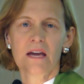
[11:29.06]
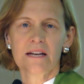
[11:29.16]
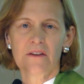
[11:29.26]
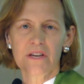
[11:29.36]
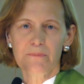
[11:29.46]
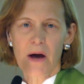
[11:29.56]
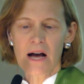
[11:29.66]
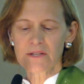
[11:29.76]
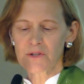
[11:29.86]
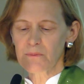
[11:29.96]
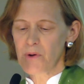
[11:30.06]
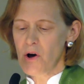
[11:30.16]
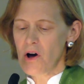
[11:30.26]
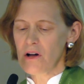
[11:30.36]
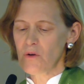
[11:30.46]
Now, the Apostle
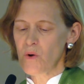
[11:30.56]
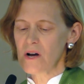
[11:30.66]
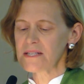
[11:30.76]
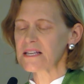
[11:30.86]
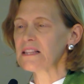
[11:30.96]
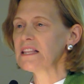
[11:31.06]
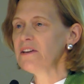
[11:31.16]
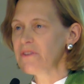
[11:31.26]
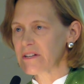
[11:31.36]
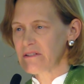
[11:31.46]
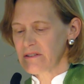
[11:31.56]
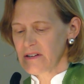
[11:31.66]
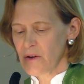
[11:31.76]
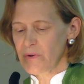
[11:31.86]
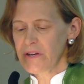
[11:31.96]
Paul was livid
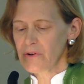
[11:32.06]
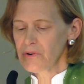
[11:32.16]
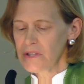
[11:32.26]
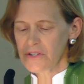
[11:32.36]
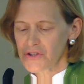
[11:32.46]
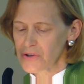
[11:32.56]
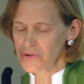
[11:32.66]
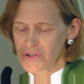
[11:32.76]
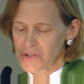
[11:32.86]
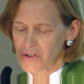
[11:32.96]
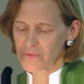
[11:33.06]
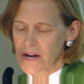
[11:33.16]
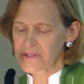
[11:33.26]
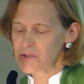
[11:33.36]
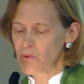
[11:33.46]
when the early churches
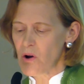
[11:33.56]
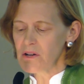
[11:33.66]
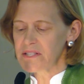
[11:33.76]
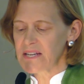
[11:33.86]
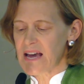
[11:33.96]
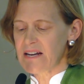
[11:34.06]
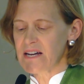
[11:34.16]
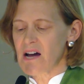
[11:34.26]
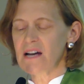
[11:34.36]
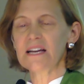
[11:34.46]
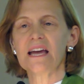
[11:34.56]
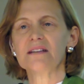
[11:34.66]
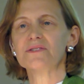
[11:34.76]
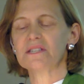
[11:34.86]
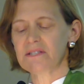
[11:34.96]
erected walls again. It cut
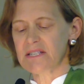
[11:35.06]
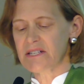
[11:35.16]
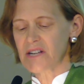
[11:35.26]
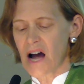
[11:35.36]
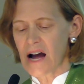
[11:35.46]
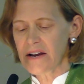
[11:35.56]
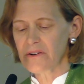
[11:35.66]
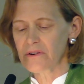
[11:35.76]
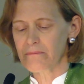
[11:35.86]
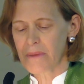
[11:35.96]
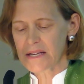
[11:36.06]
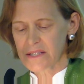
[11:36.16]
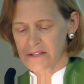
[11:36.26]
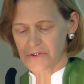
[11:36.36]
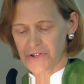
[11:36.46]
against his entire
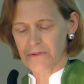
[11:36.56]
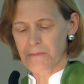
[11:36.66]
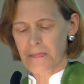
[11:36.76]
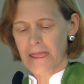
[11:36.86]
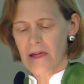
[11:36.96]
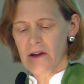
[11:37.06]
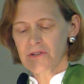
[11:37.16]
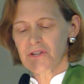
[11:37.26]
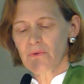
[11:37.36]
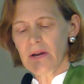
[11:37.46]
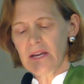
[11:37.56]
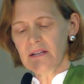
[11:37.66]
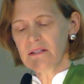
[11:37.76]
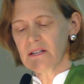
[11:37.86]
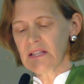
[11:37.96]
message. So
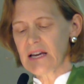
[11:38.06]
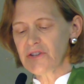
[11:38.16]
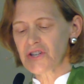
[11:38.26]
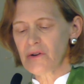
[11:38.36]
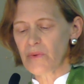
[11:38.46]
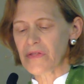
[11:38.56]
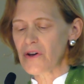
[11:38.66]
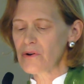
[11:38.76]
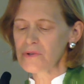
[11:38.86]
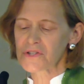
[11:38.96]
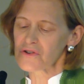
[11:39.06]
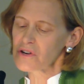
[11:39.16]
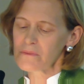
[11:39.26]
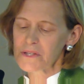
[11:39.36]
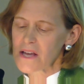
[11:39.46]
in Galatia, when those
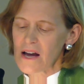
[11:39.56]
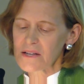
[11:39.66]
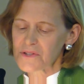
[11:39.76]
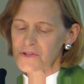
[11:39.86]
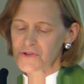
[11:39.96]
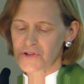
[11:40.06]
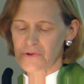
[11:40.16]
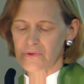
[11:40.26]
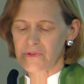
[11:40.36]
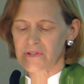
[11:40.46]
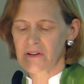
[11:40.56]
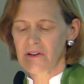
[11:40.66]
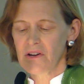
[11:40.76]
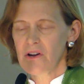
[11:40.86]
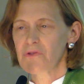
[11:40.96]
circumcised as Jews
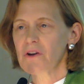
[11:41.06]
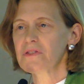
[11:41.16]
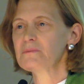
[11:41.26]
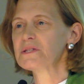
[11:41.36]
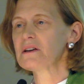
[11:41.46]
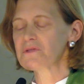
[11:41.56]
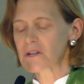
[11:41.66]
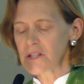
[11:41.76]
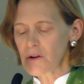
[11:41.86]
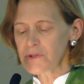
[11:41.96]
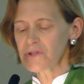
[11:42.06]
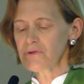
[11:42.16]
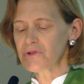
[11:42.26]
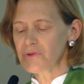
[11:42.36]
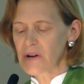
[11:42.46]
thought themselves
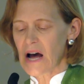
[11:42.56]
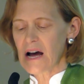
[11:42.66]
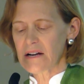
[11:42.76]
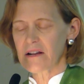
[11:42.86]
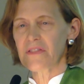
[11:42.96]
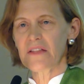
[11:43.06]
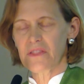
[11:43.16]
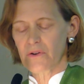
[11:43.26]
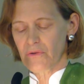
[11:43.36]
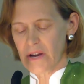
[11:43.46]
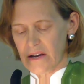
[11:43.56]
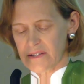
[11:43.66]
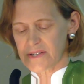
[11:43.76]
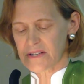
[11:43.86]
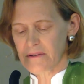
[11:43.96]
closer to God than the
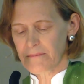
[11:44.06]
Greeks,